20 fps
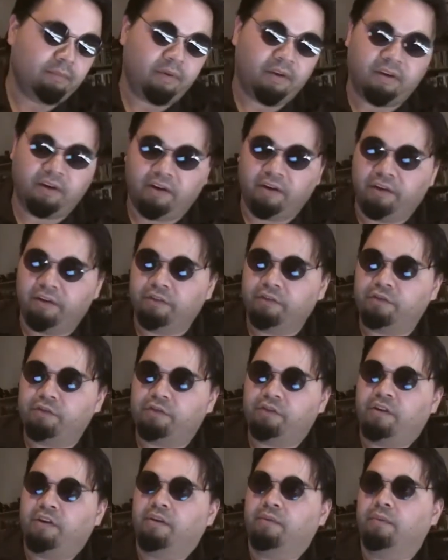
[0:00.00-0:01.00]
because
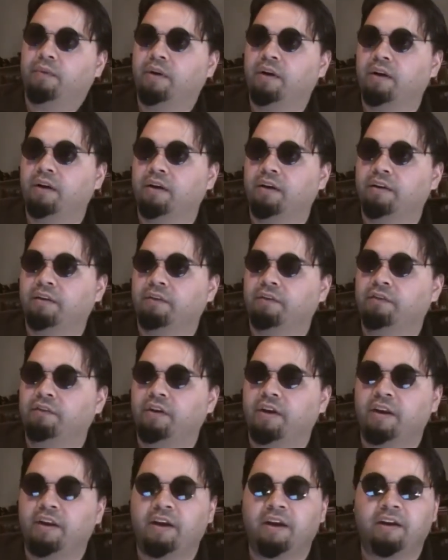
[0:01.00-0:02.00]
she went on
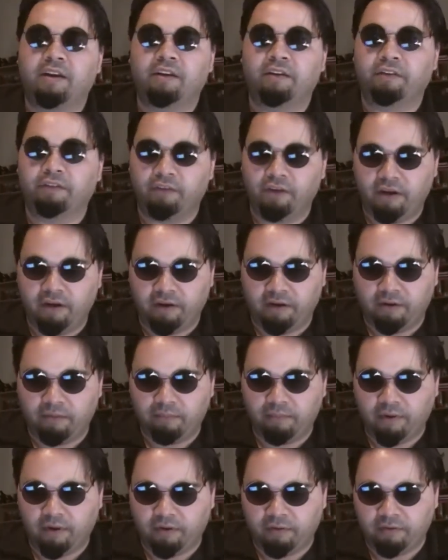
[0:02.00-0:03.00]
CNN and
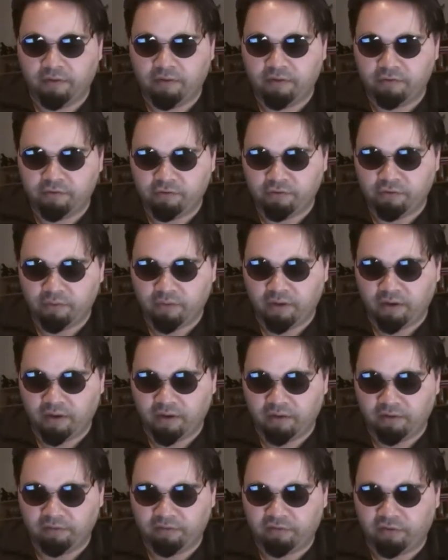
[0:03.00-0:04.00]
compared the
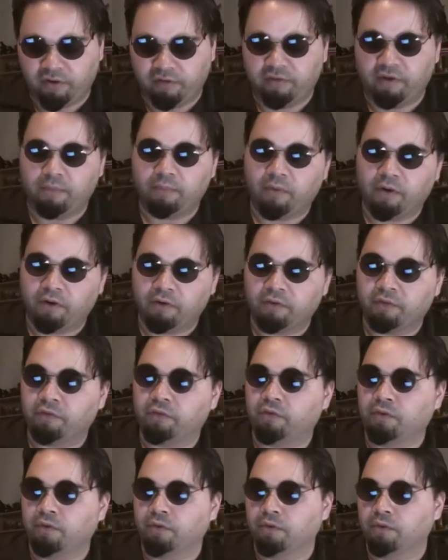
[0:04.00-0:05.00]
shooting of Trayvon
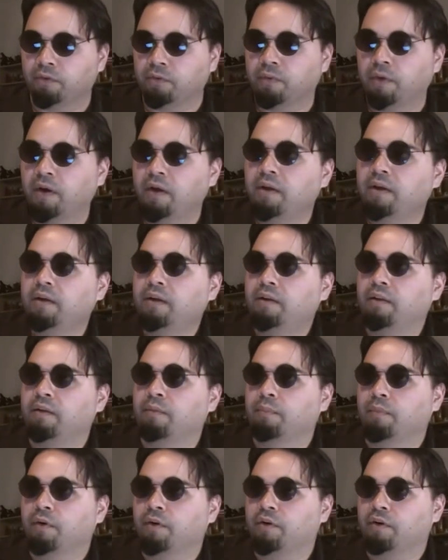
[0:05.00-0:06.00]
Martin to
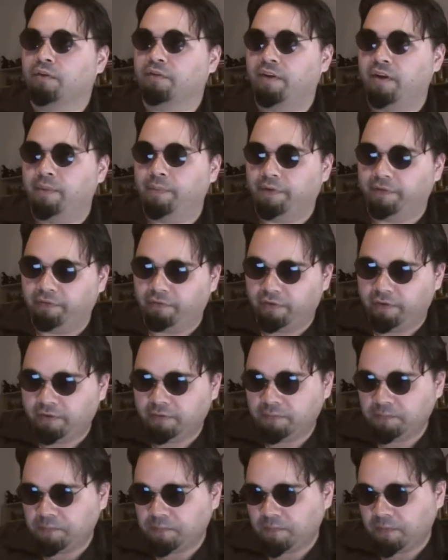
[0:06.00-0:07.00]
the murder of Emmitt
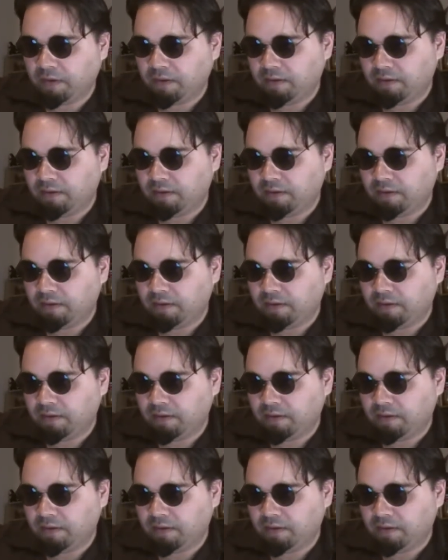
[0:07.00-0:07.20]
Till.